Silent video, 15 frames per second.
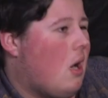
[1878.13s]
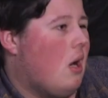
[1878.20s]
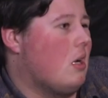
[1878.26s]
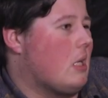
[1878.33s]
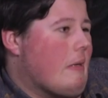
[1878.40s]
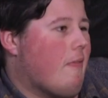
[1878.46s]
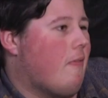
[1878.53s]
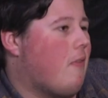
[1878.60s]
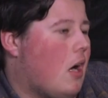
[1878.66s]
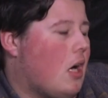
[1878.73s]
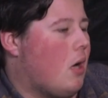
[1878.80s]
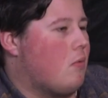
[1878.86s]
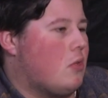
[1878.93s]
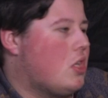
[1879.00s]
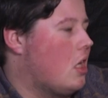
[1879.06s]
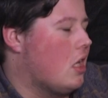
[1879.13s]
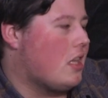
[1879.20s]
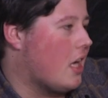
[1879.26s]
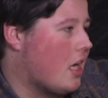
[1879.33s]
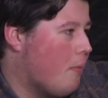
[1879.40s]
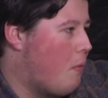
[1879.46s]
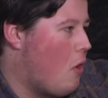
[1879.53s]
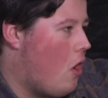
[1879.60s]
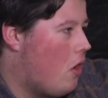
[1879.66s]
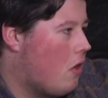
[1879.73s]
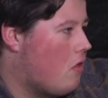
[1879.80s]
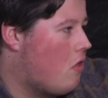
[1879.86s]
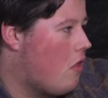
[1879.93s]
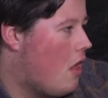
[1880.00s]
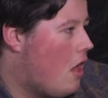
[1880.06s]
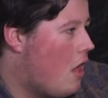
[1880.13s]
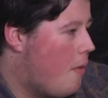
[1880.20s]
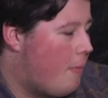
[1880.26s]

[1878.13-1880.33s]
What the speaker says: oh, I don't give a fuck, I'm just going to tick a box.